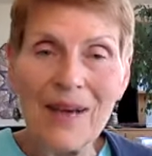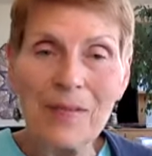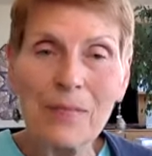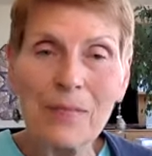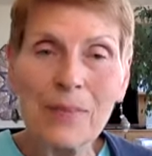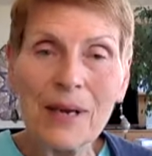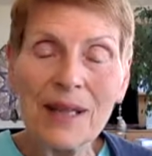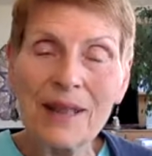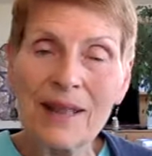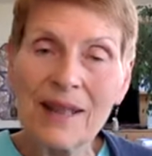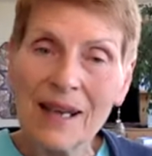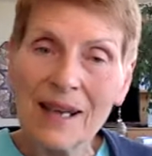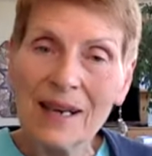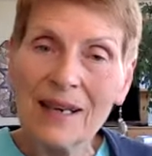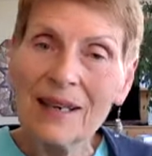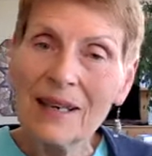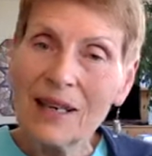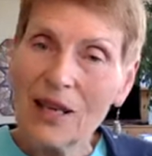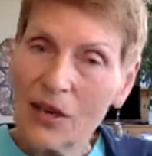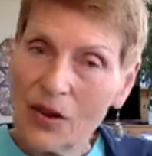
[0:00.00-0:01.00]
but
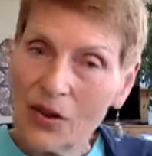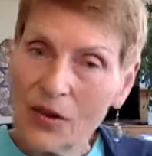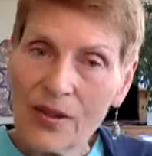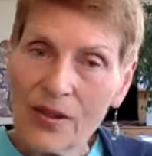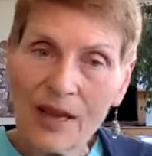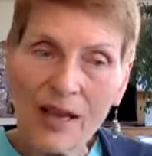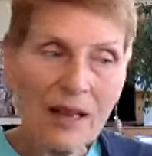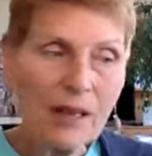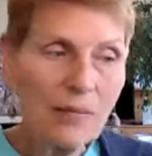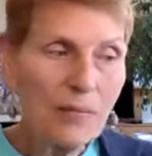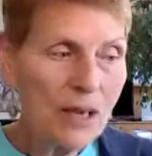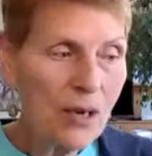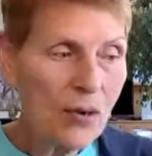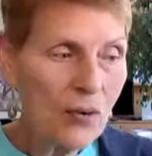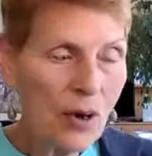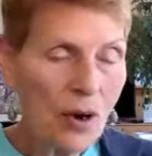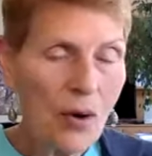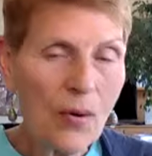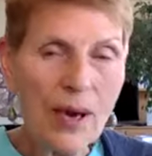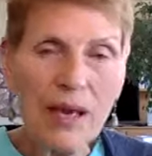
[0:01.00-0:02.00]
then they'll be
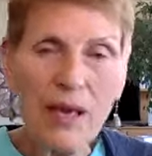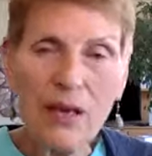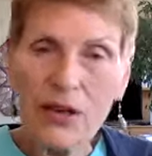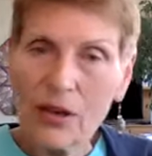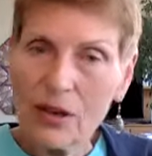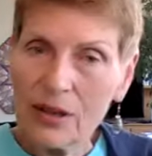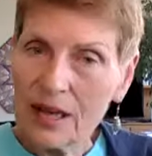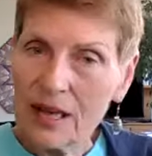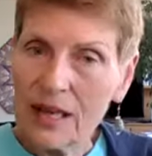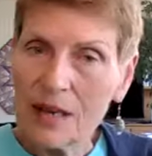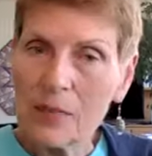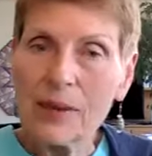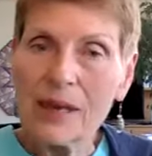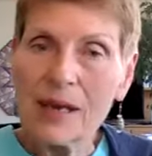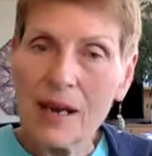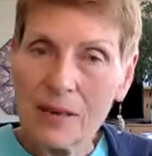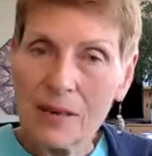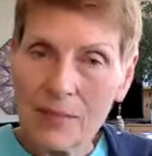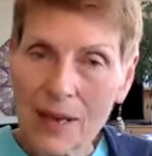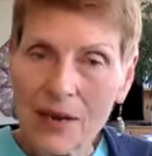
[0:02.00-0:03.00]
growing and you'll need to
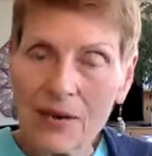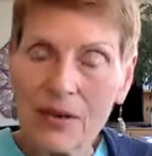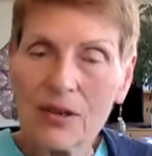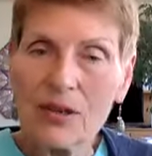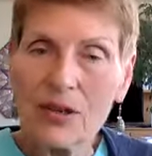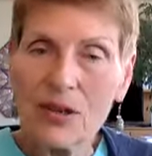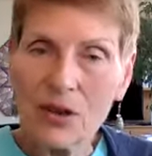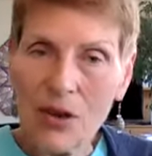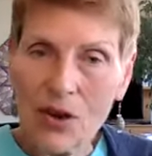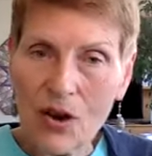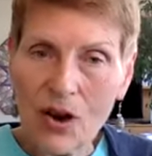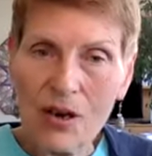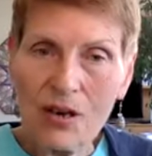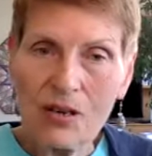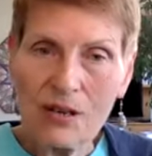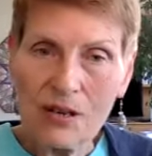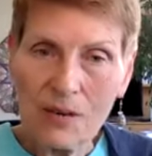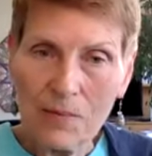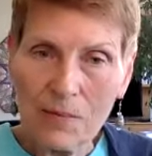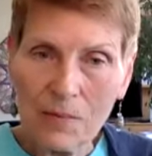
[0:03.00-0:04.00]
get them out into the
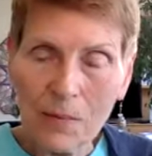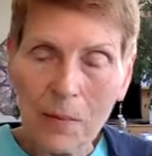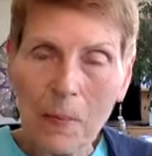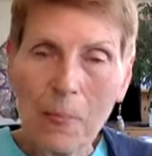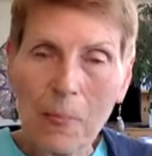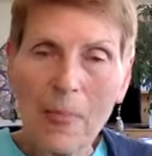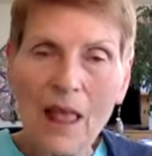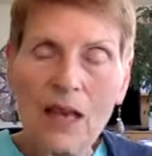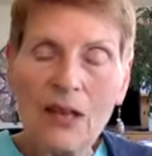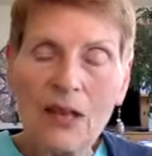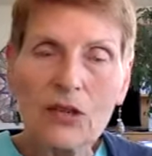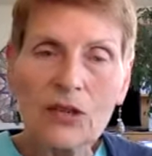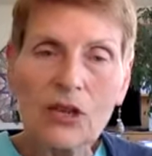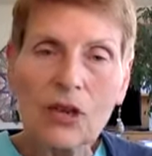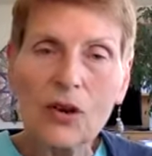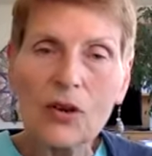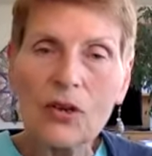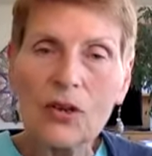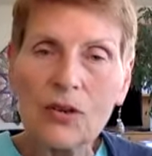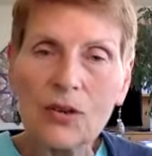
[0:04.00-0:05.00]
garden.
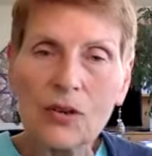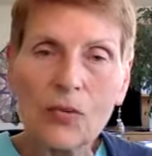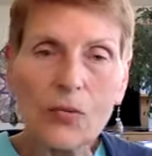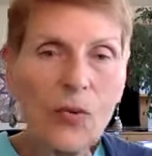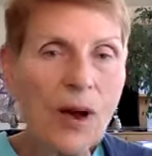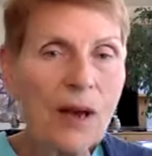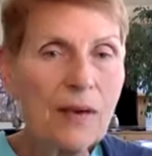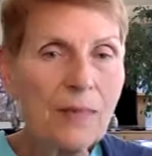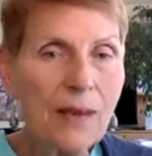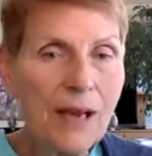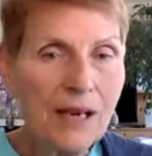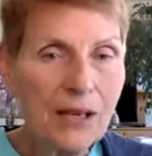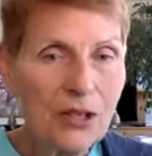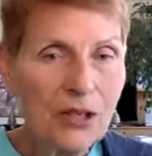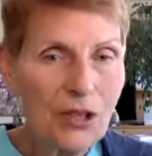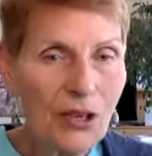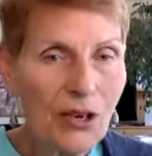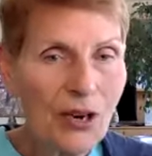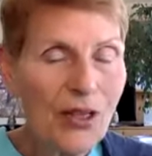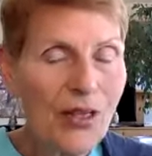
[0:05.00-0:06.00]
So you want to make
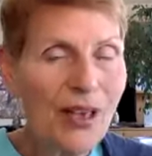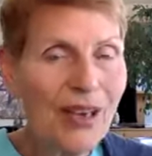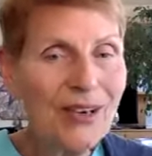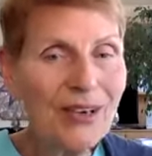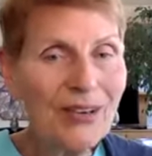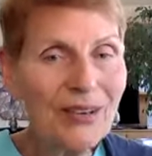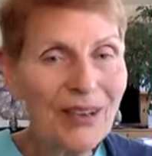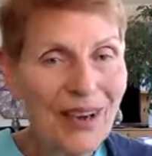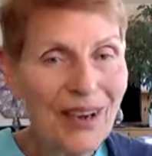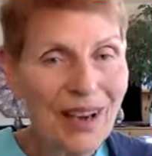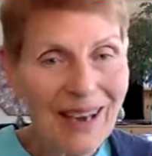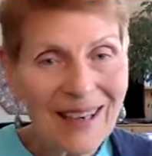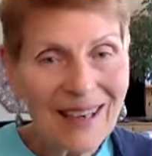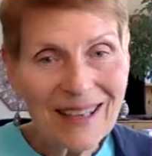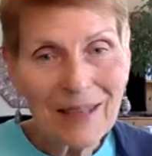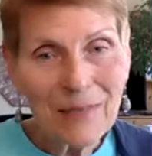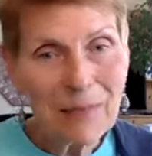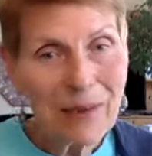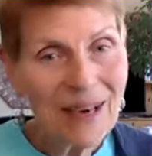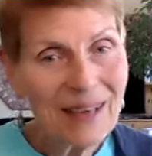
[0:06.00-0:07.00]
sure that you're not
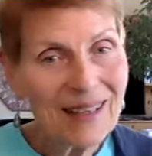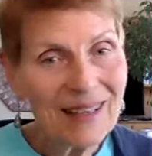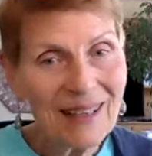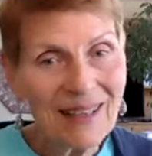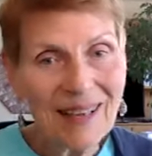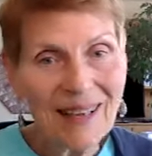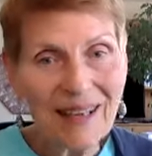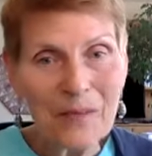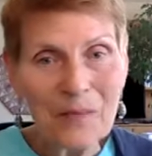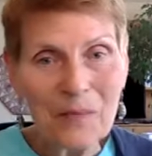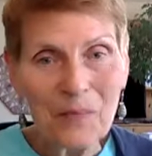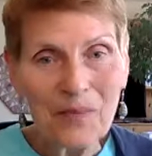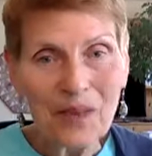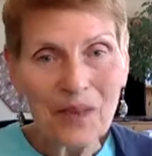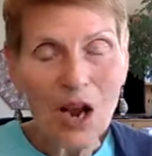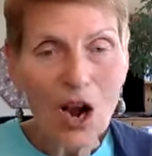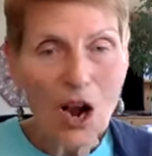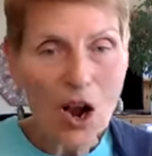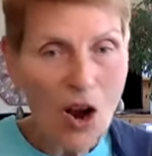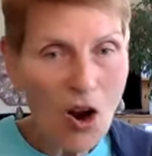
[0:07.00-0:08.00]
expecting
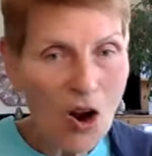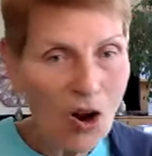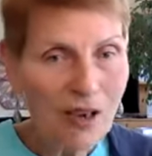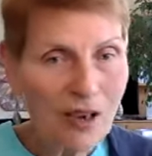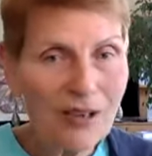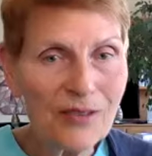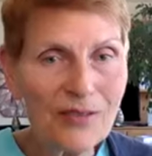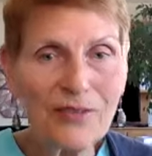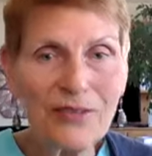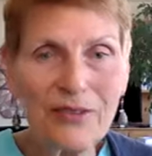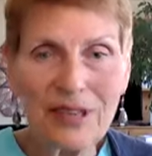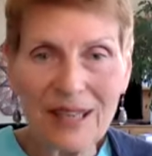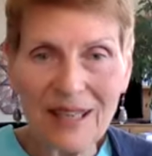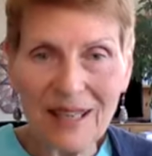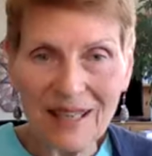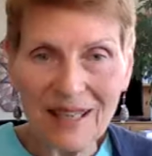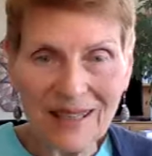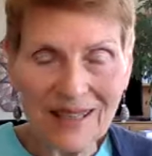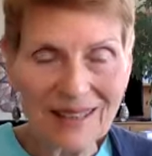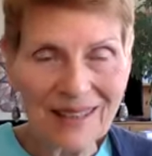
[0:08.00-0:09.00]
a hard
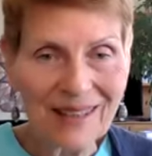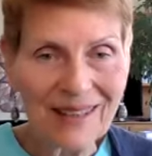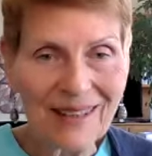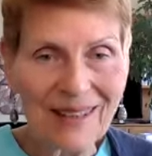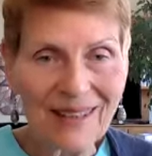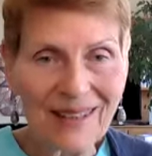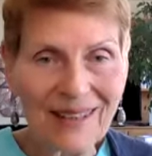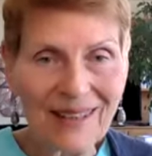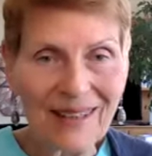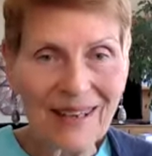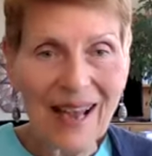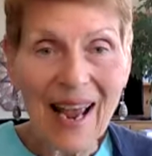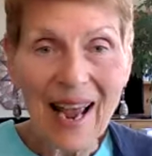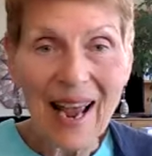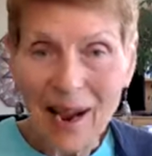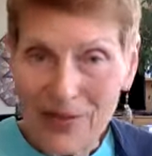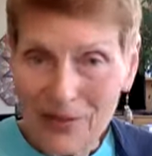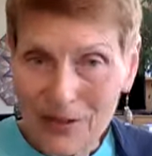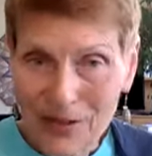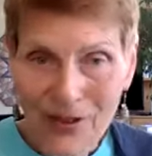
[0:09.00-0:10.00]
freeze
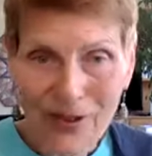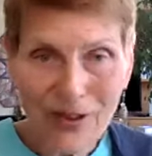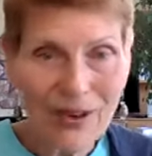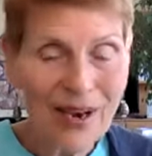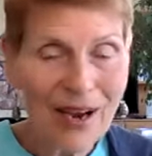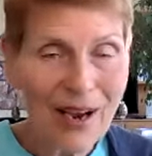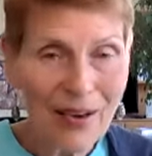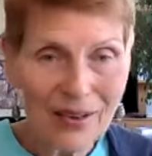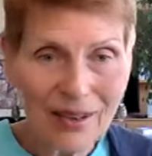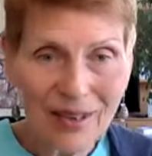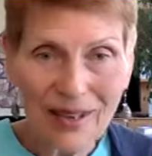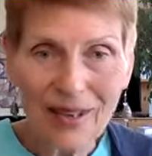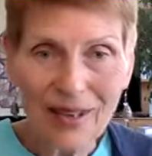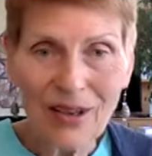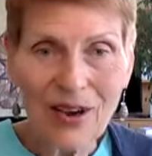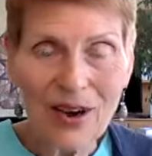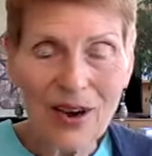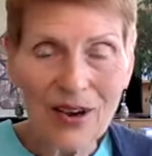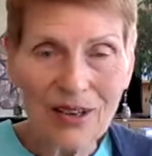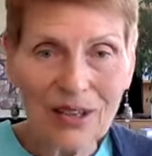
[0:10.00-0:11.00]
after they're out in the
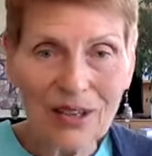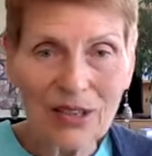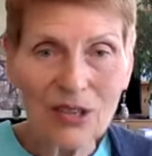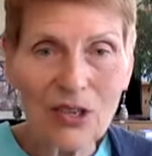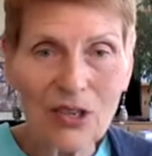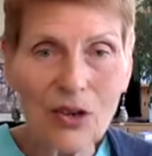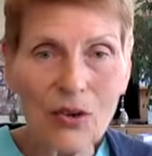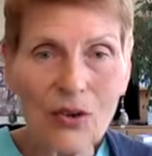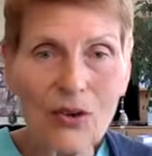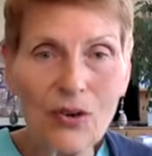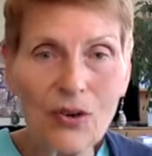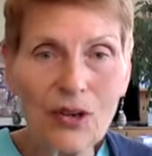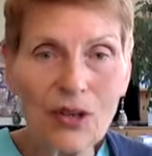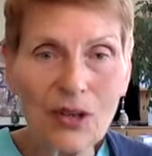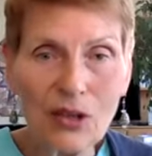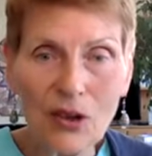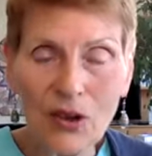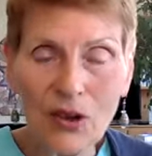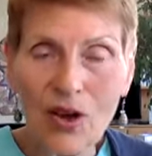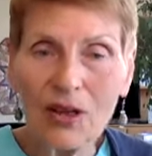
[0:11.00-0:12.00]
garden. So you
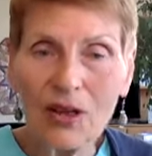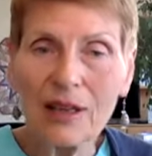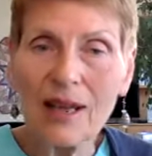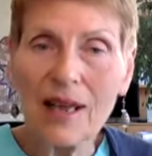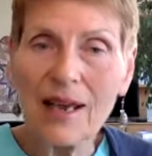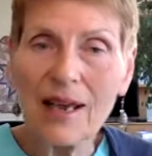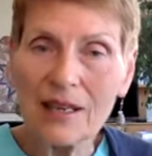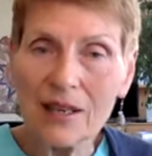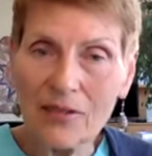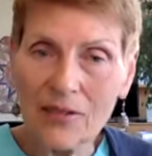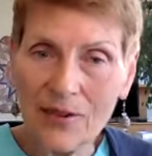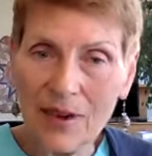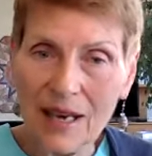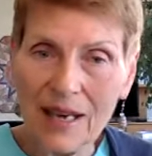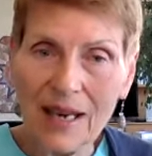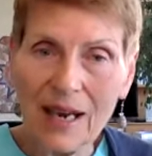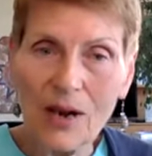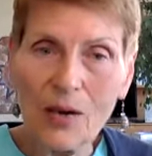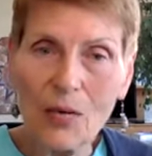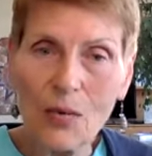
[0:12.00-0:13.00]
can look online to
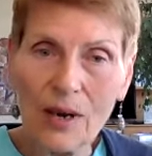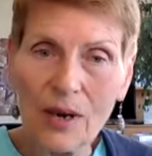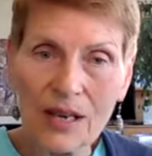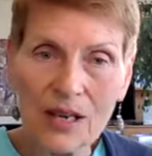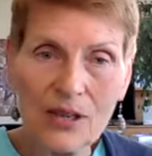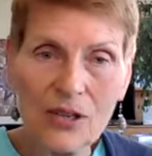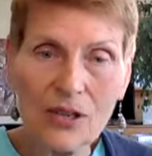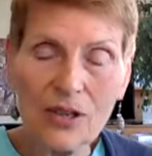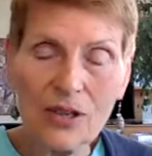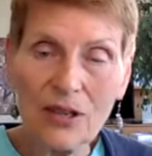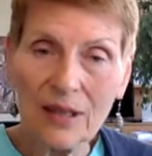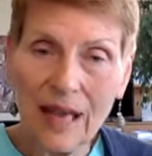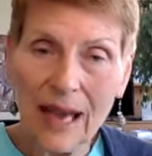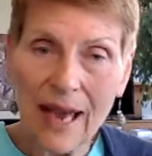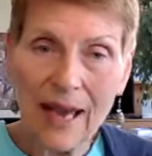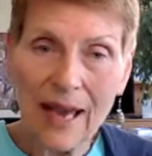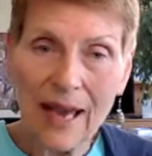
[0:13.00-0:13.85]
find out what is your